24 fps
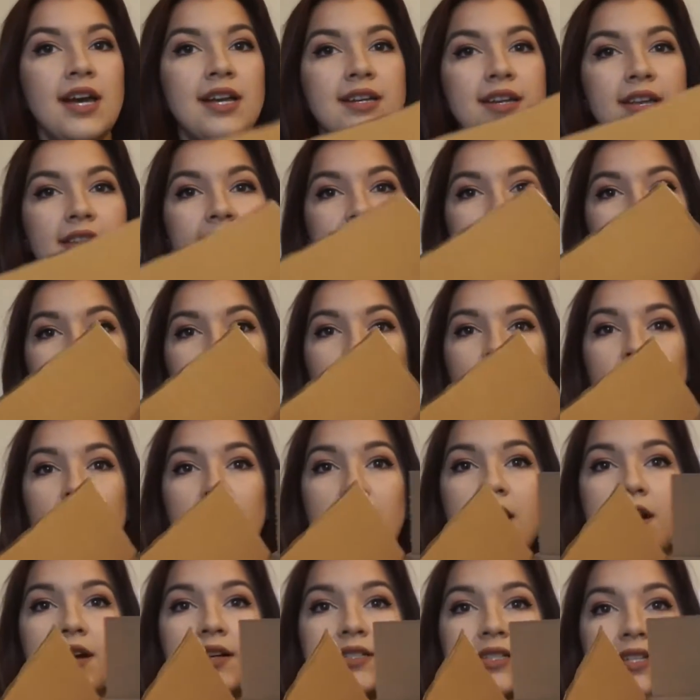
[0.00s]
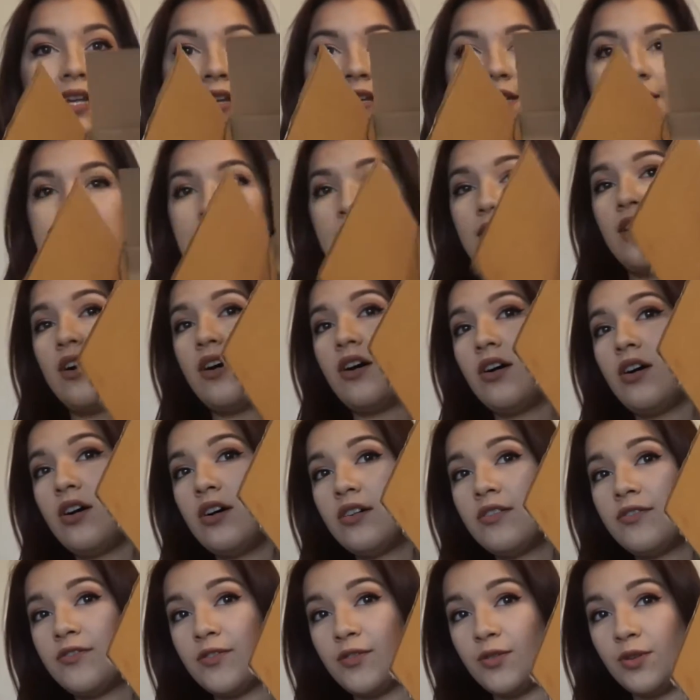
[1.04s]
into this box and it's
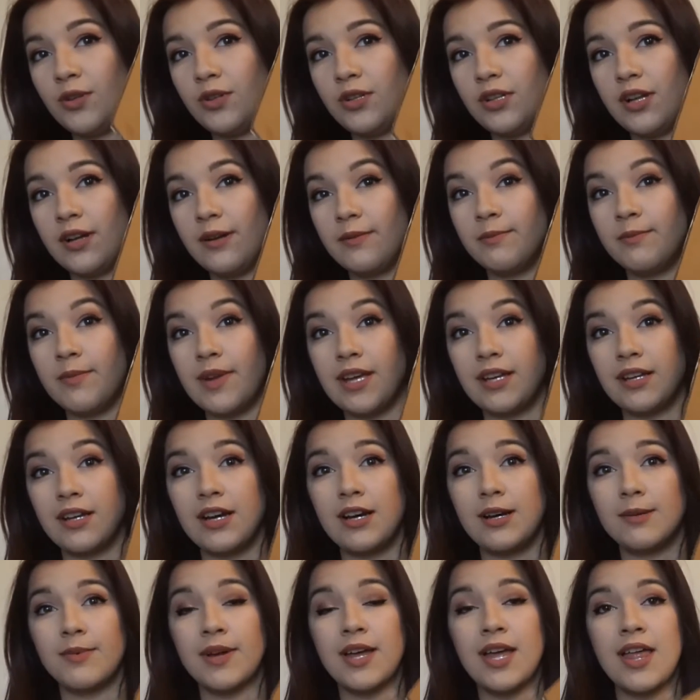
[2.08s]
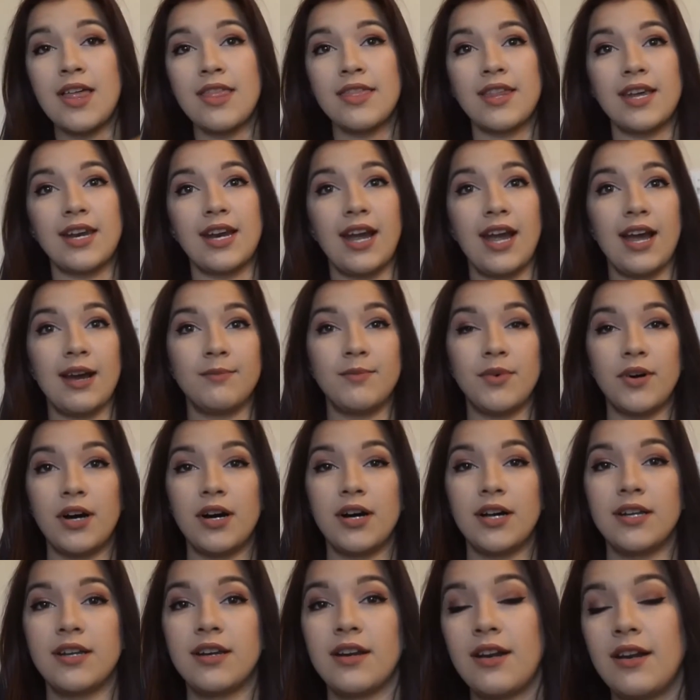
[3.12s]
all full of makeup that I have
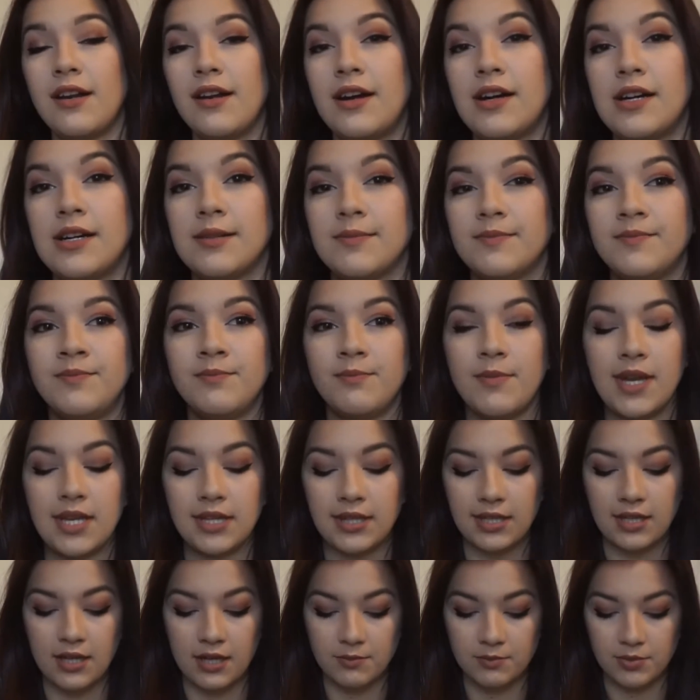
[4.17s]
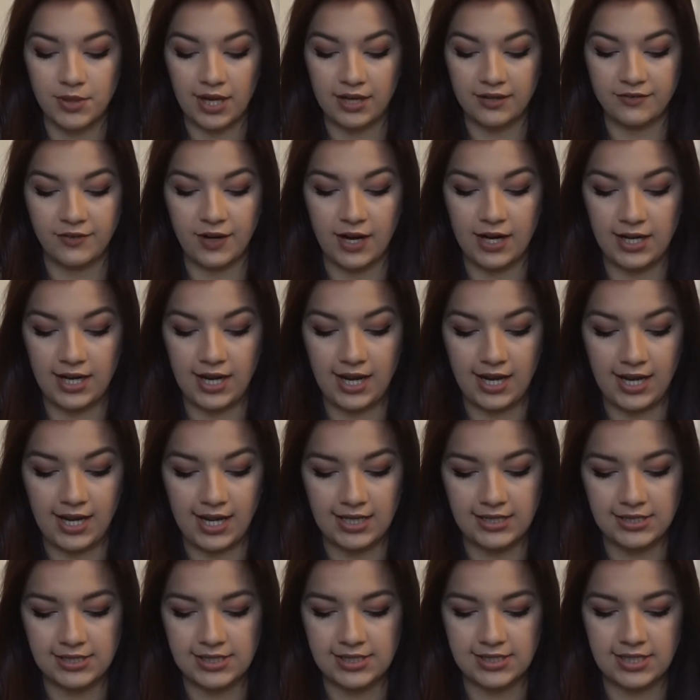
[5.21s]
bought um, mainly on Black Friday
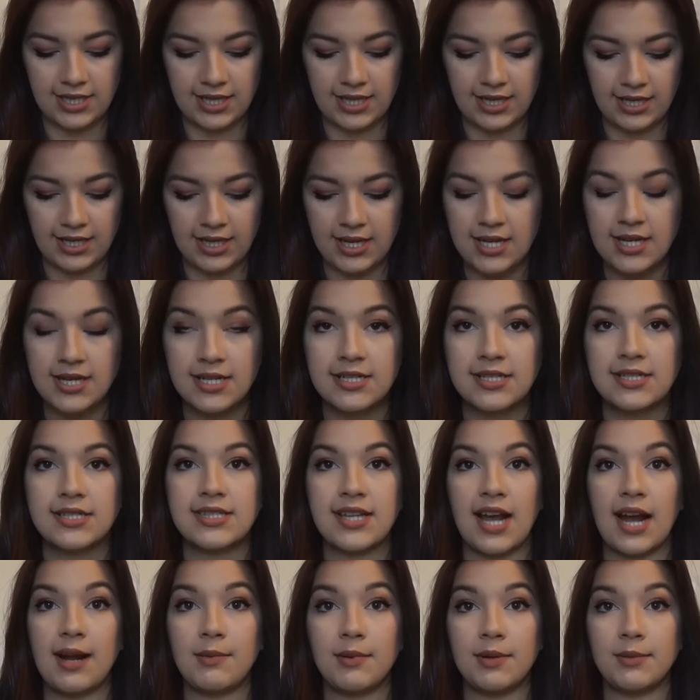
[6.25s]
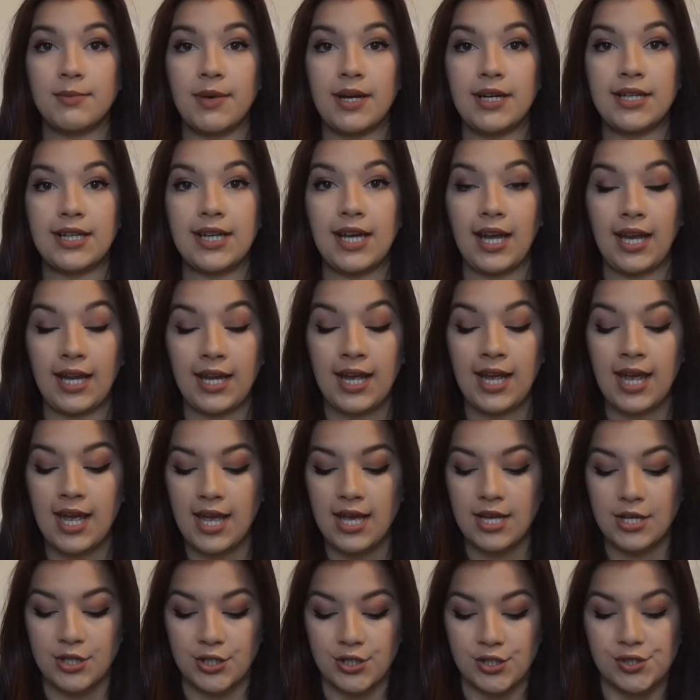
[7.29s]
and just like Cyber Monday.
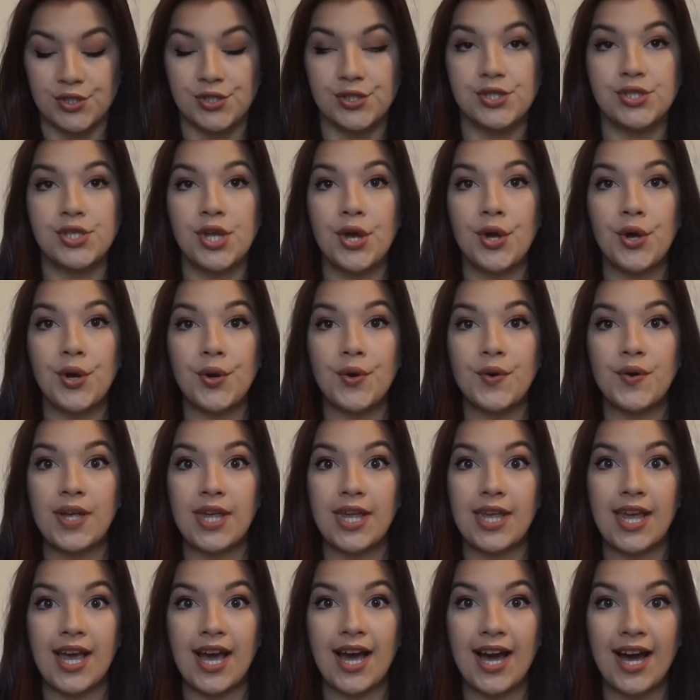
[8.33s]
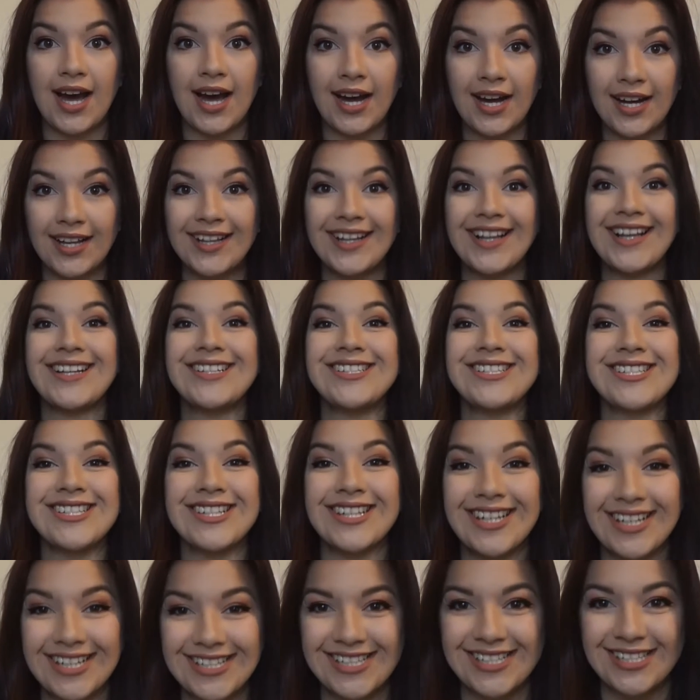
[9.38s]
So yeah, let's
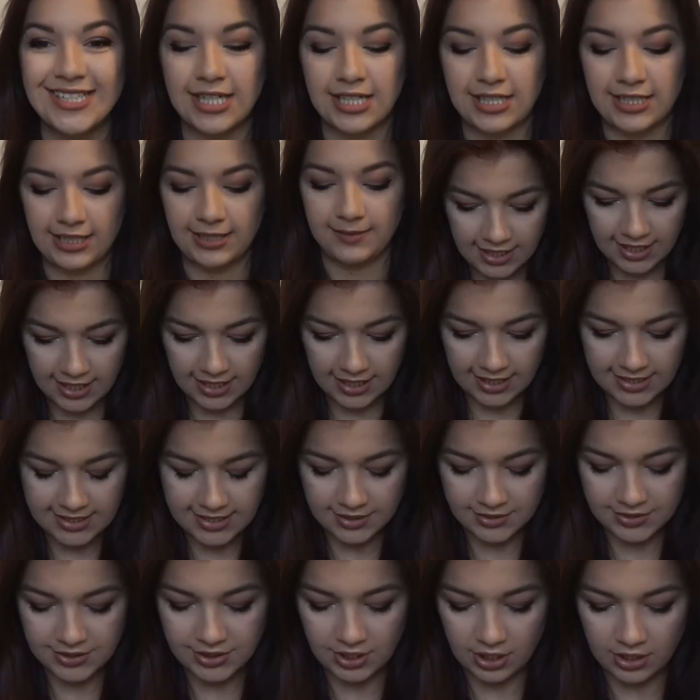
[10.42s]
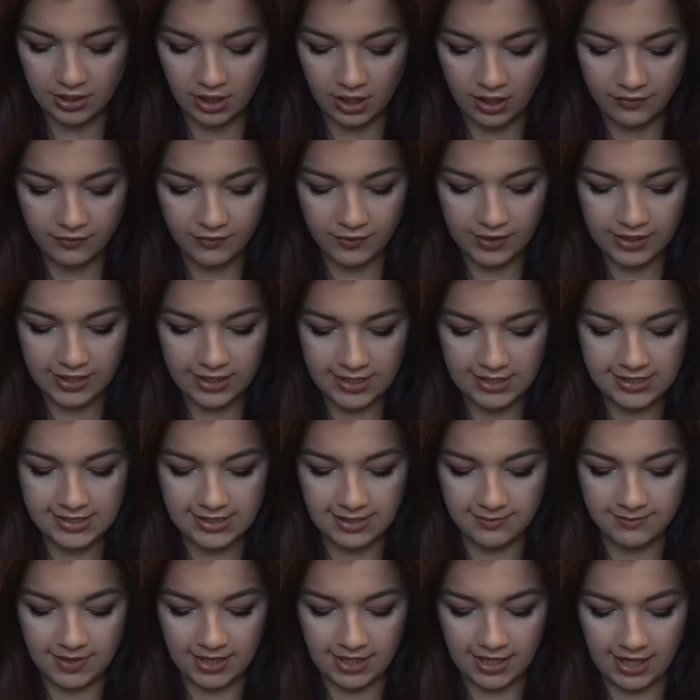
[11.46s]
get started. I guess I'll start off with is
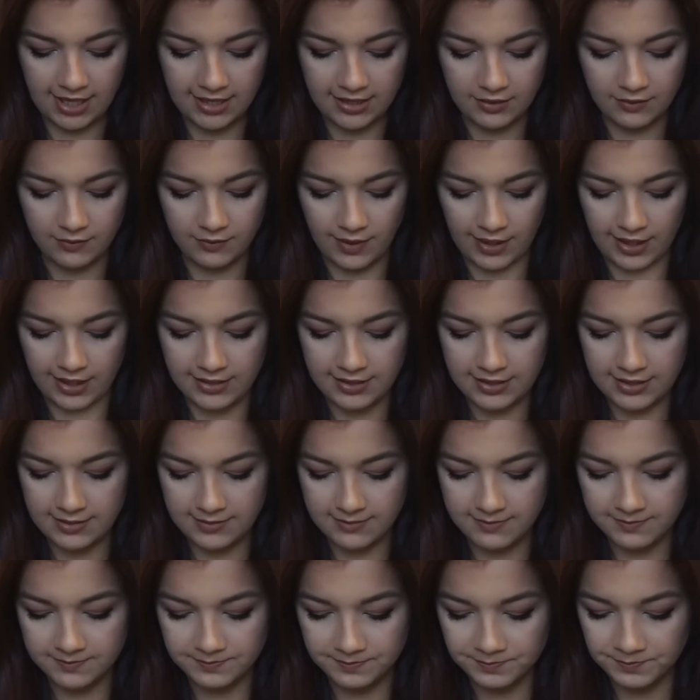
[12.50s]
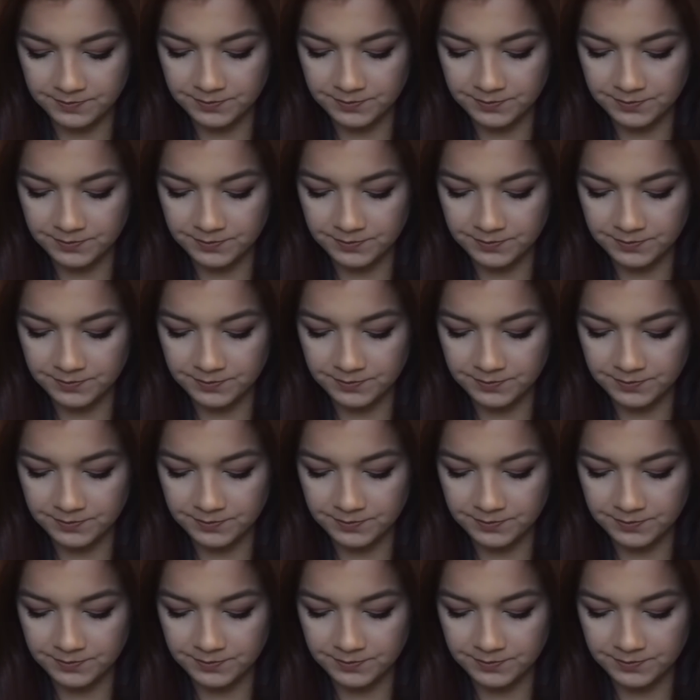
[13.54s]
something kind of random.